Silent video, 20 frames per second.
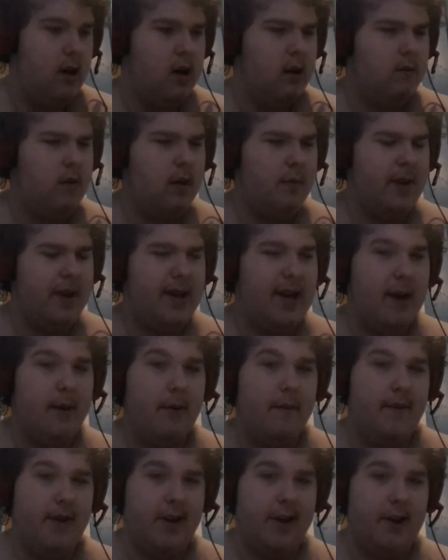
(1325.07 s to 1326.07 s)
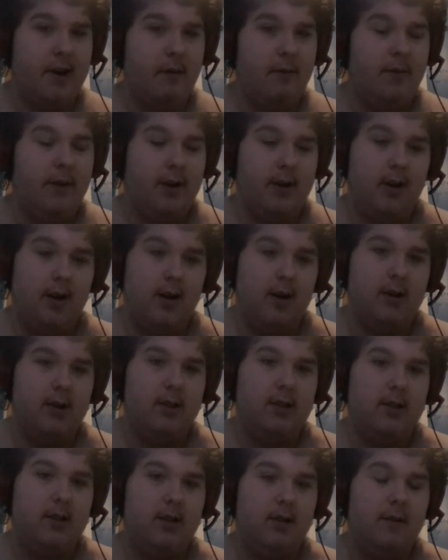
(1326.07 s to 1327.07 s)
won't be a gaming video
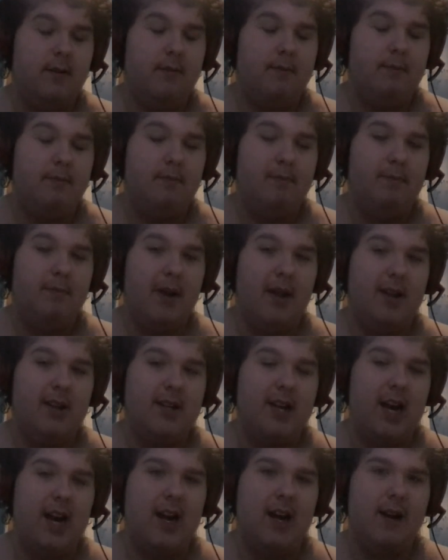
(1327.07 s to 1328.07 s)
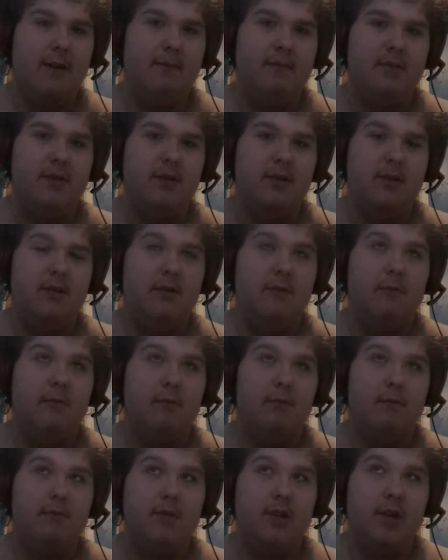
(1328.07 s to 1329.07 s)
because by the time
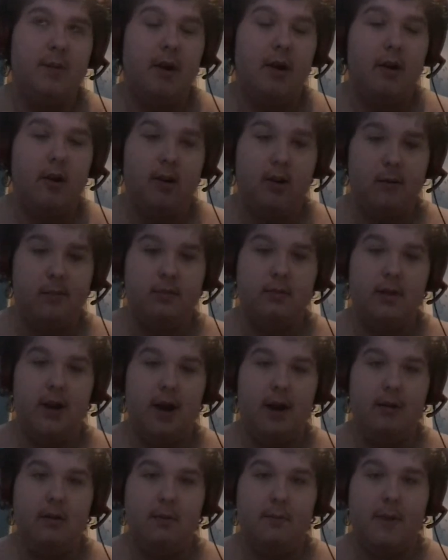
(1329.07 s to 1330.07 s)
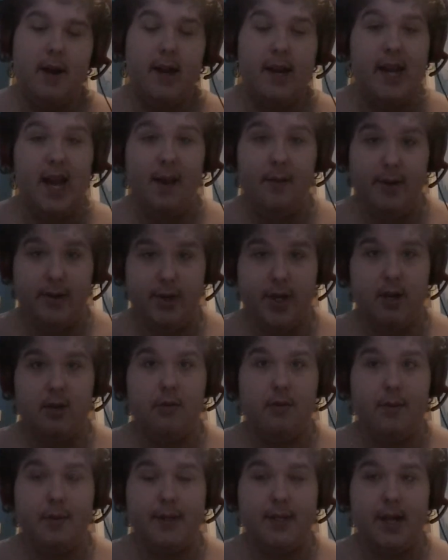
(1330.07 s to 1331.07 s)
tomorrow comes round, my gaming channel
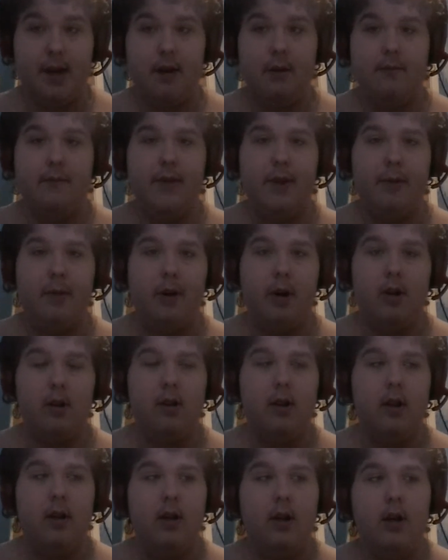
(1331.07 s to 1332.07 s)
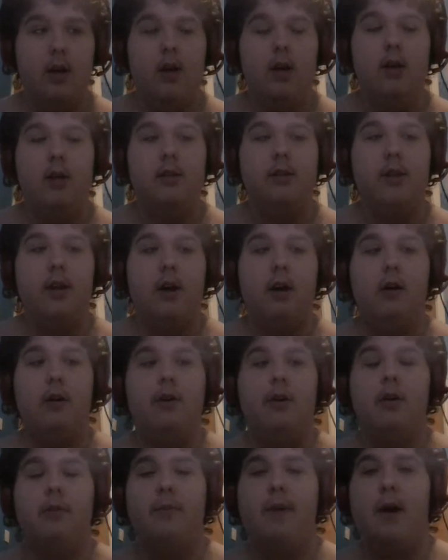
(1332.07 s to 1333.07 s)
will be set up for you all,
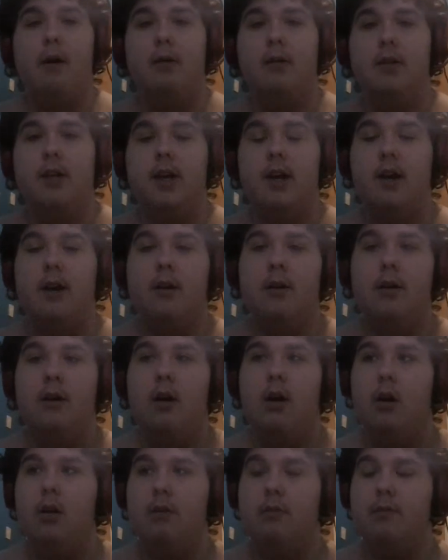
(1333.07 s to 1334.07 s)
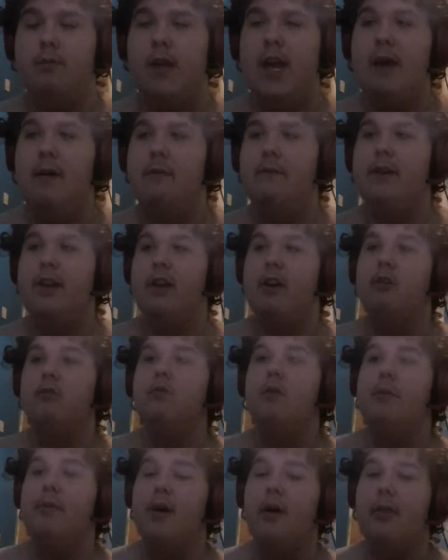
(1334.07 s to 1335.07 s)
so you'll be able to all the gaming
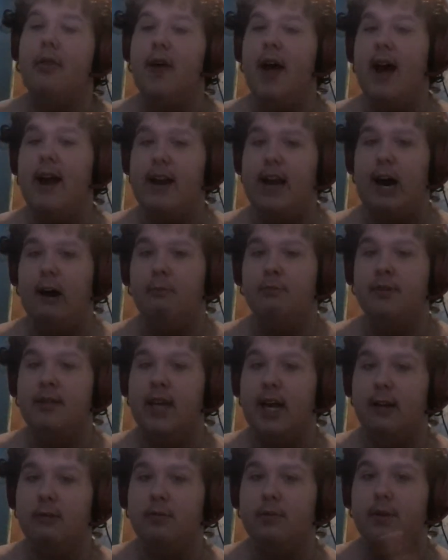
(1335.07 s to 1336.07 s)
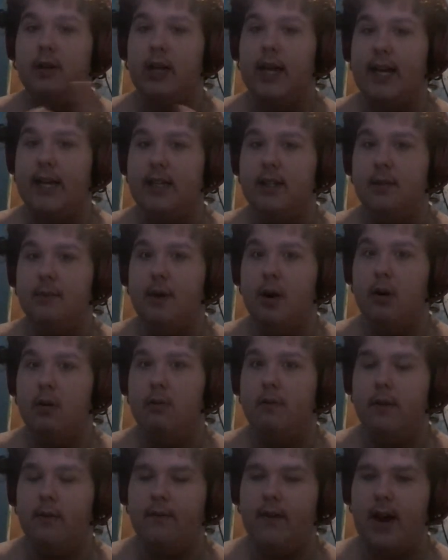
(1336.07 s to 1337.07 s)
videos will be on there now, besides from the legacy mode
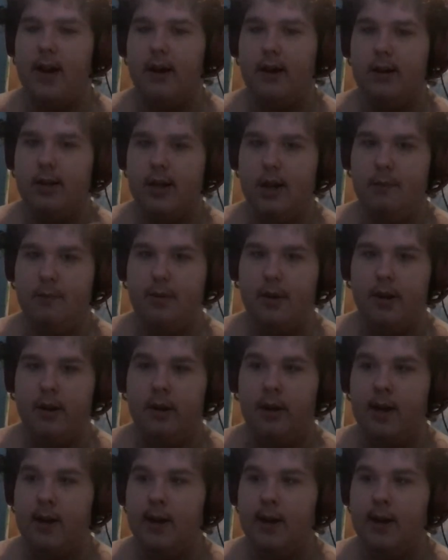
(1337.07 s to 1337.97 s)
for Fight Night Champion,